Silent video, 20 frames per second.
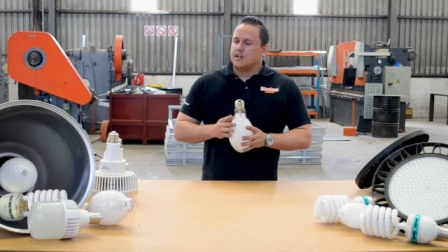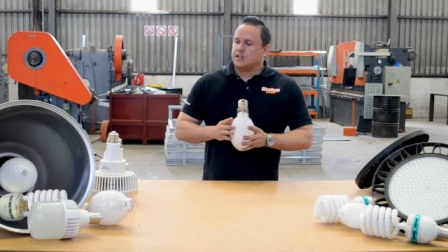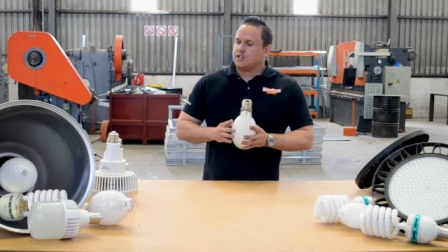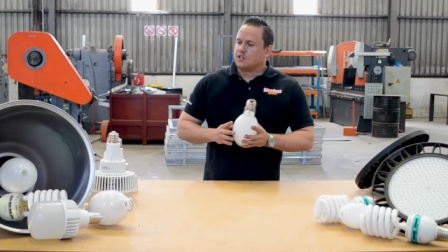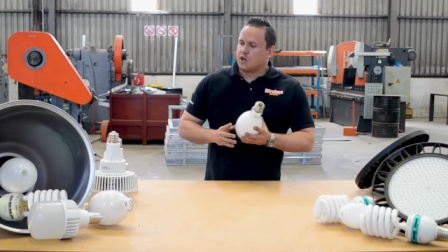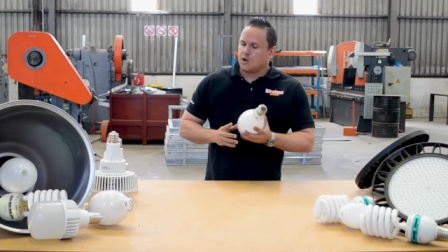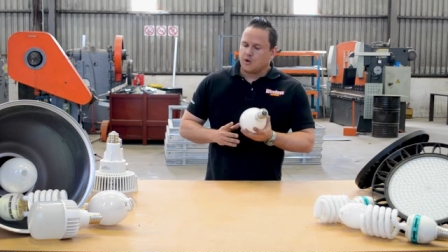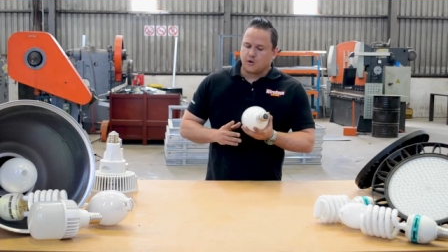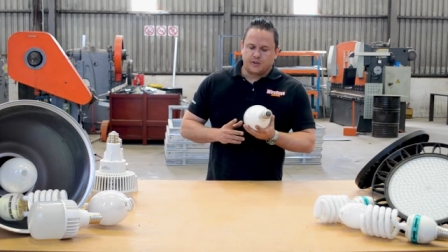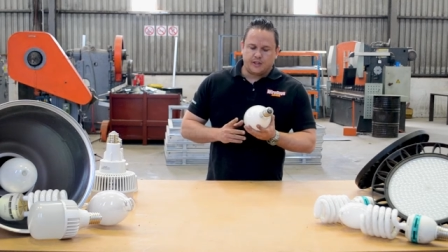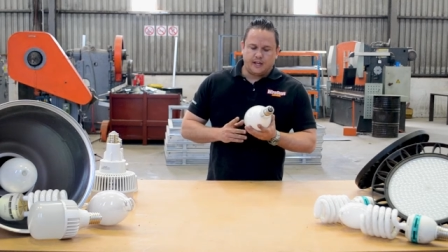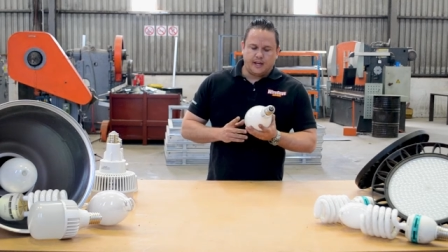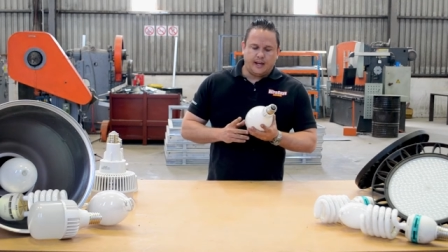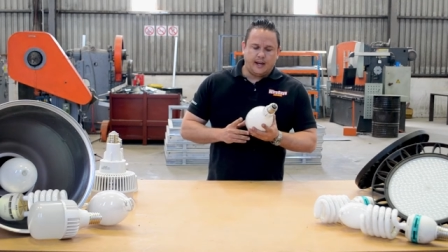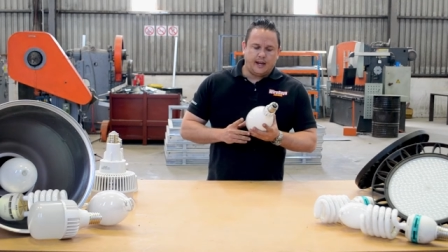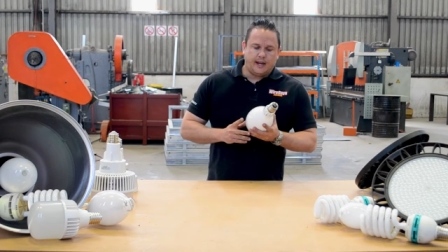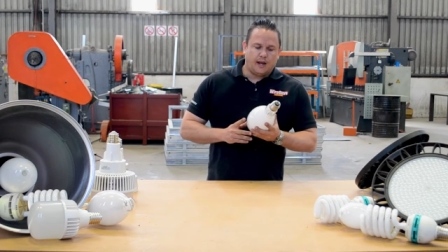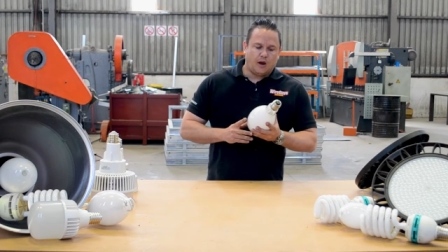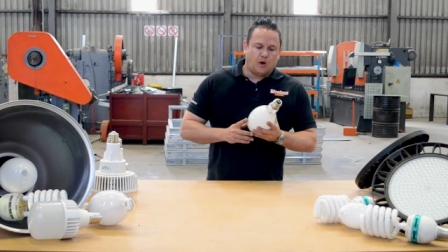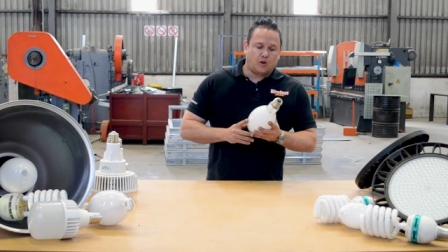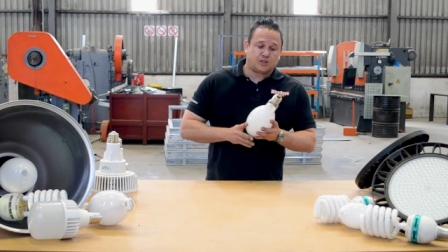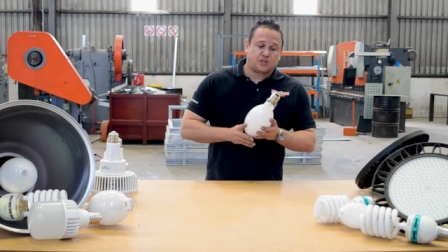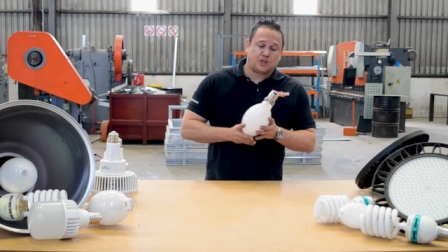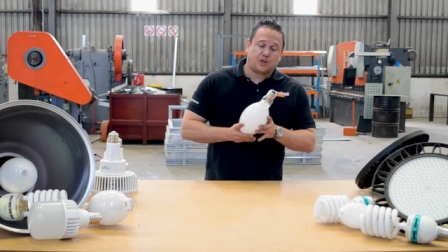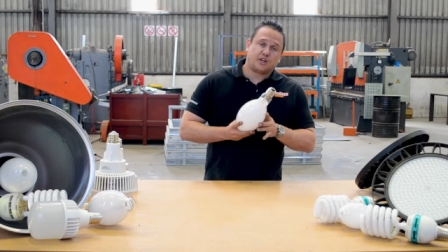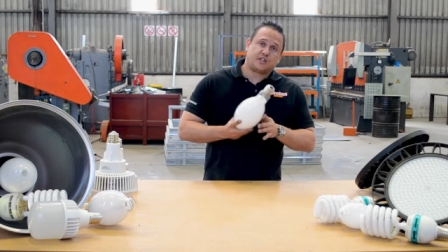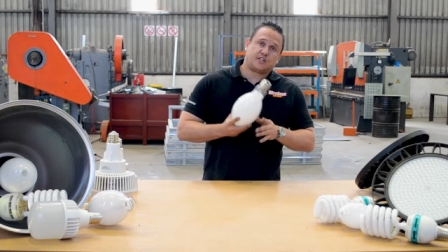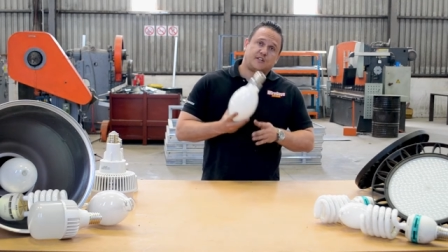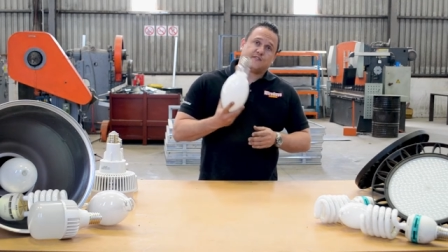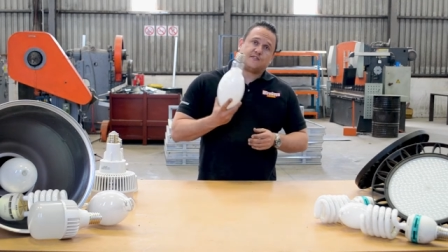So the
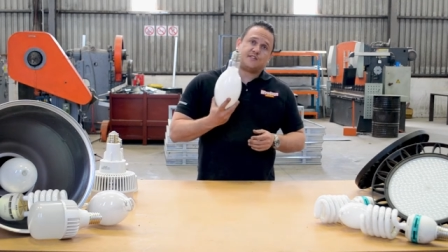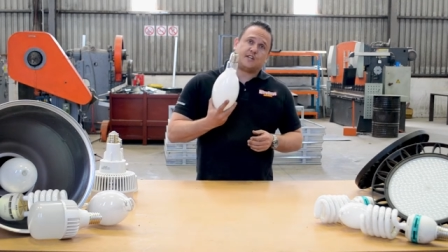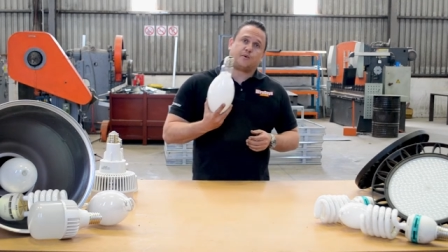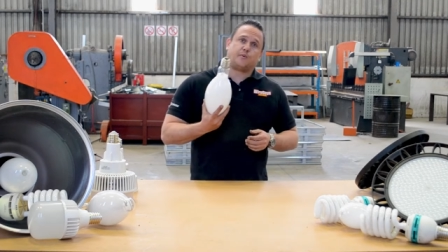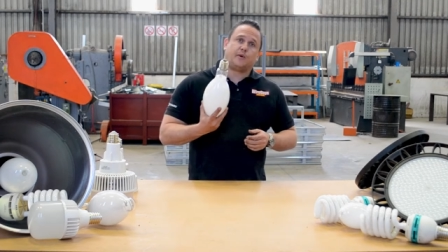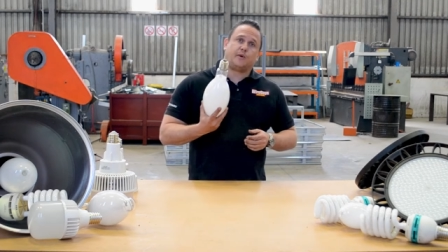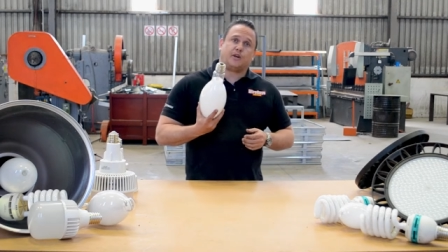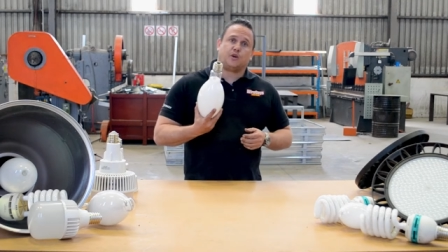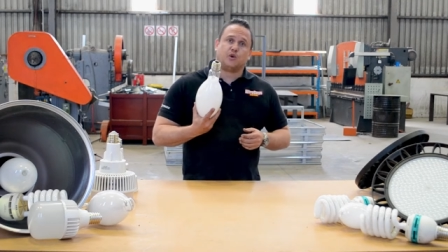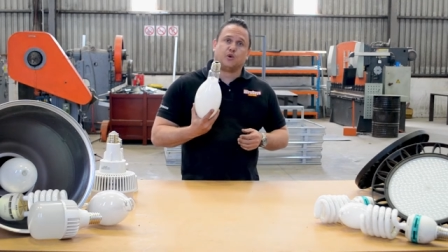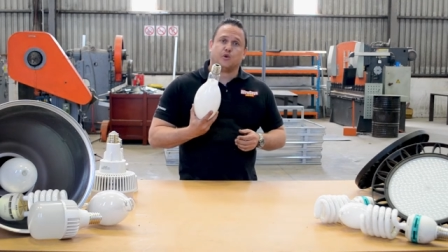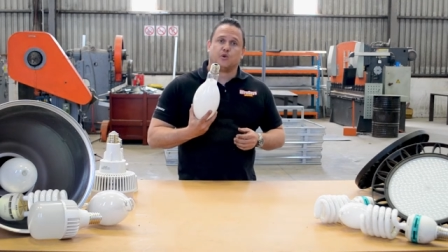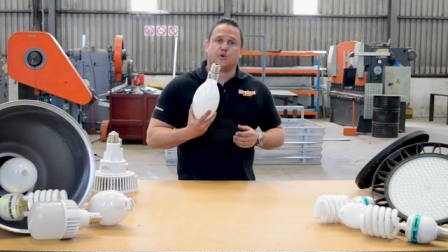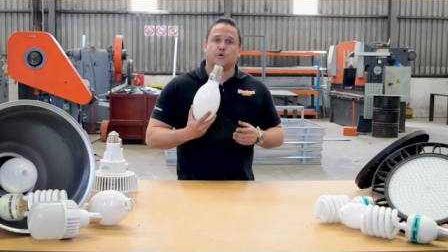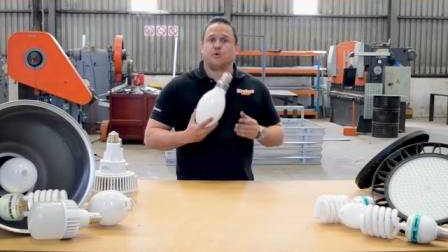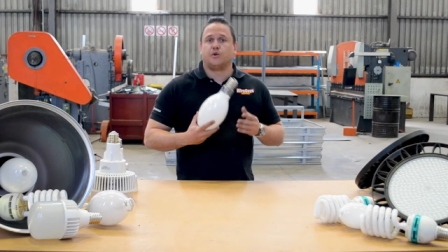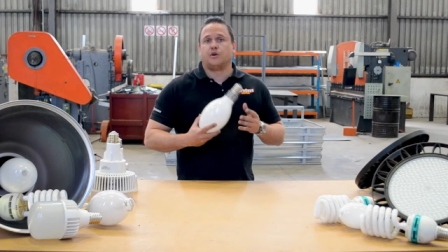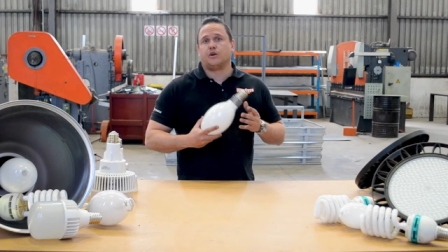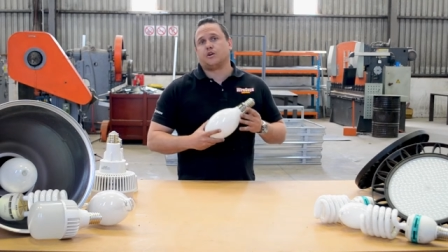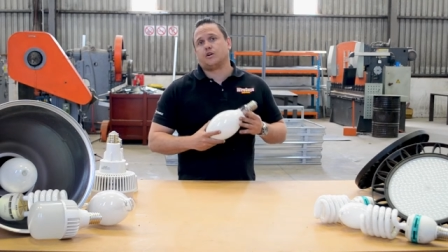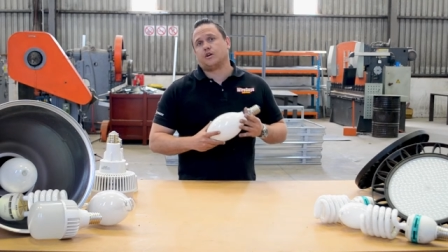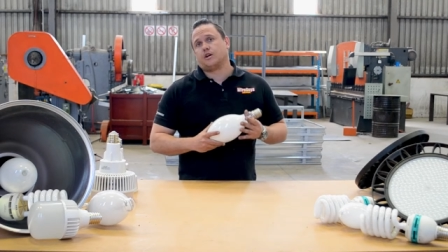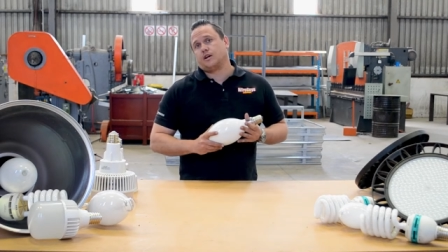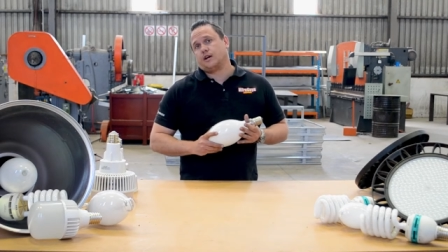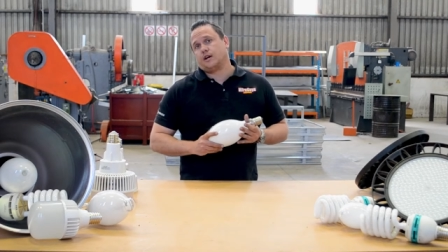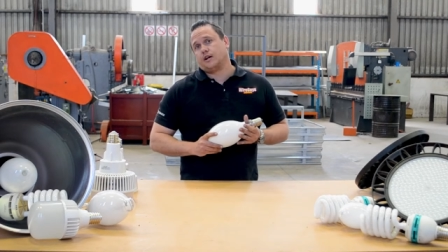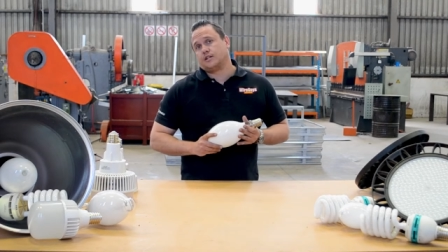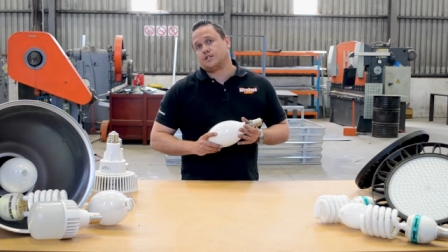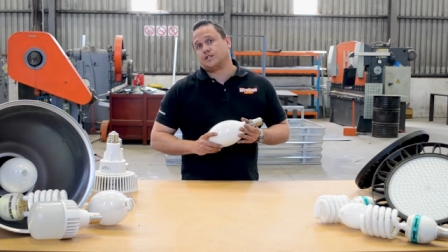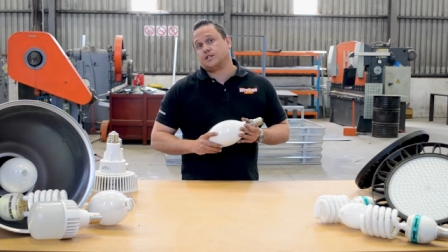alternatives that we do
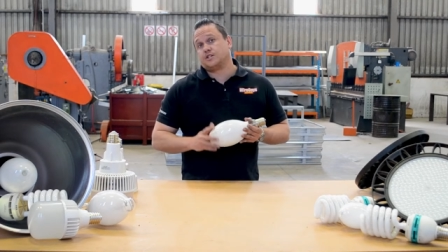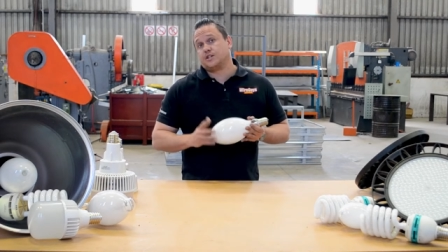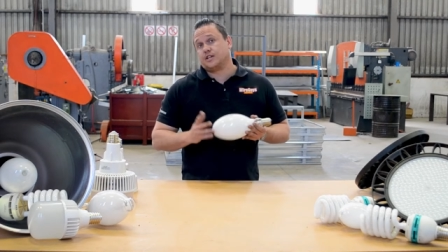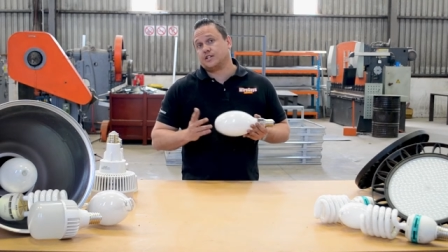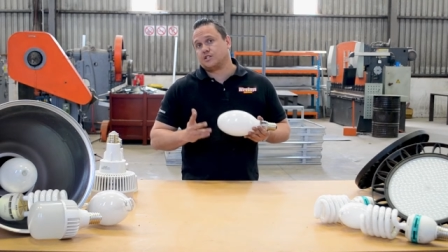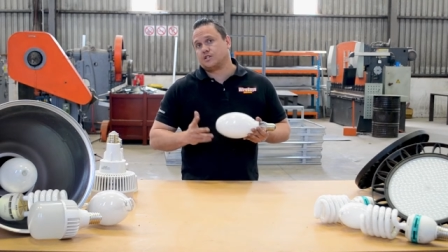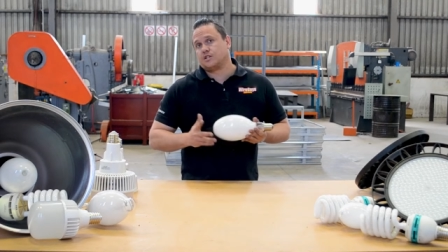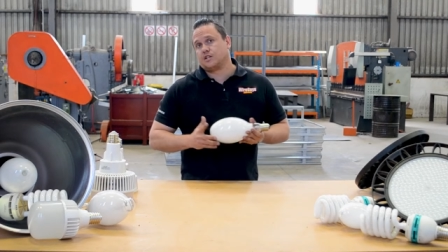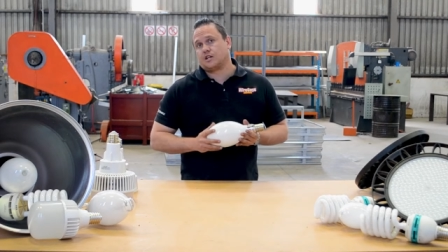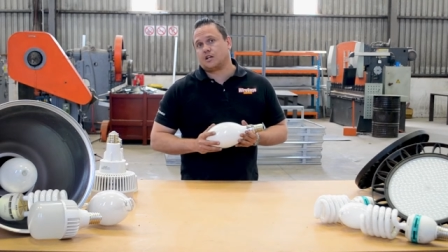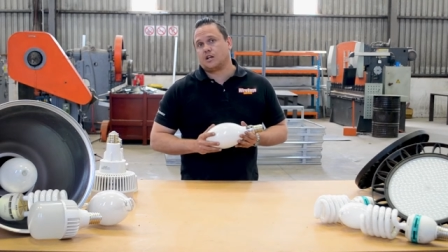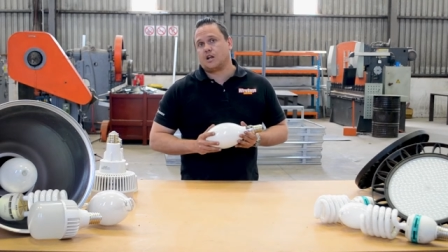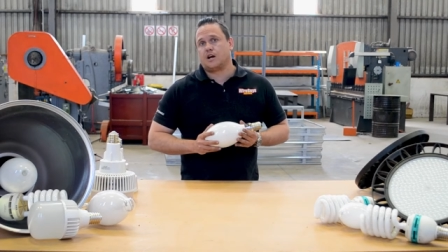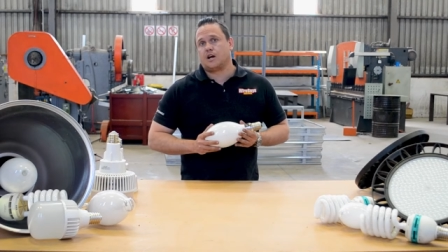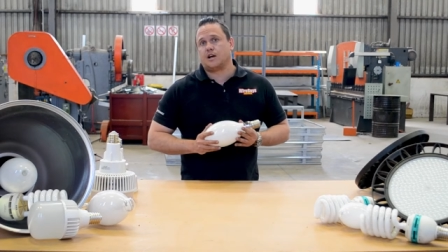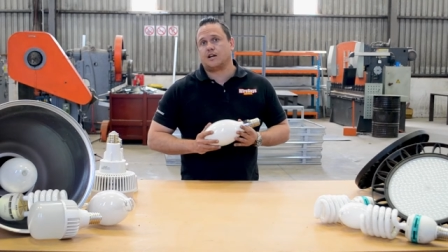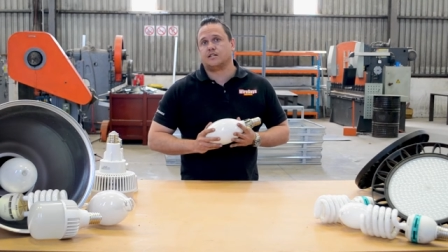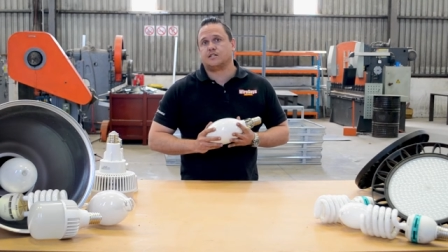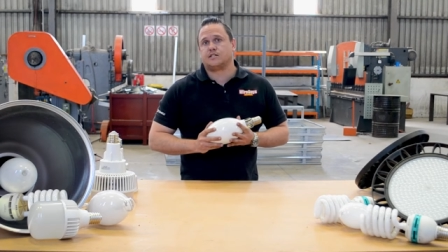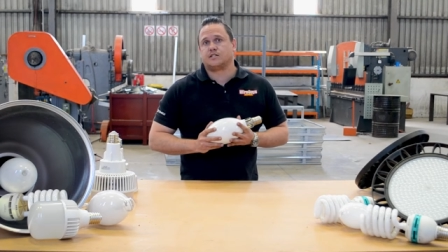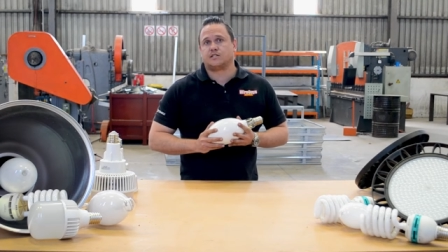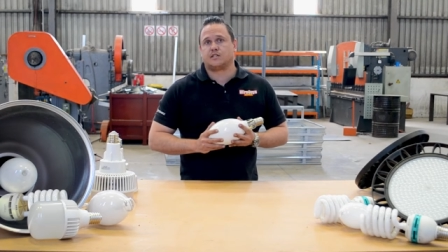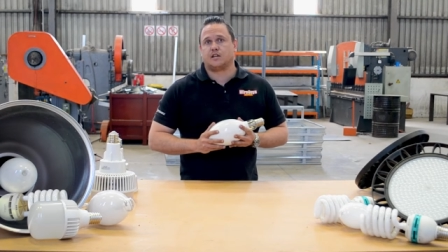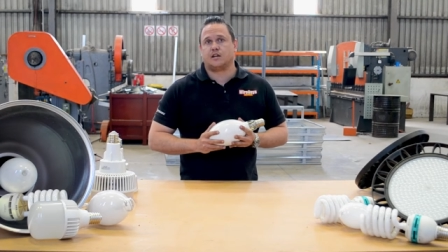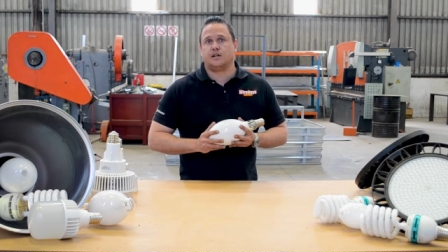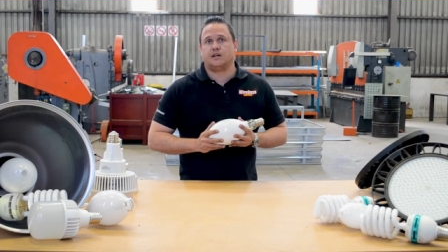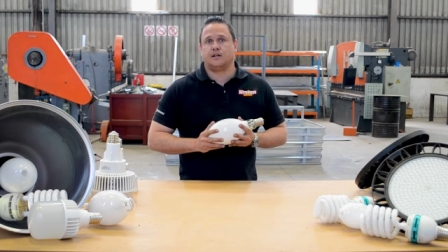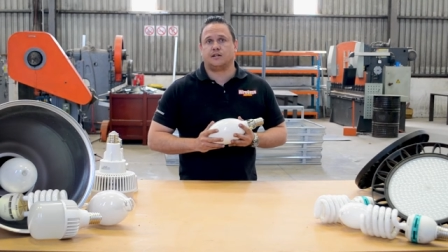suggest to the clients,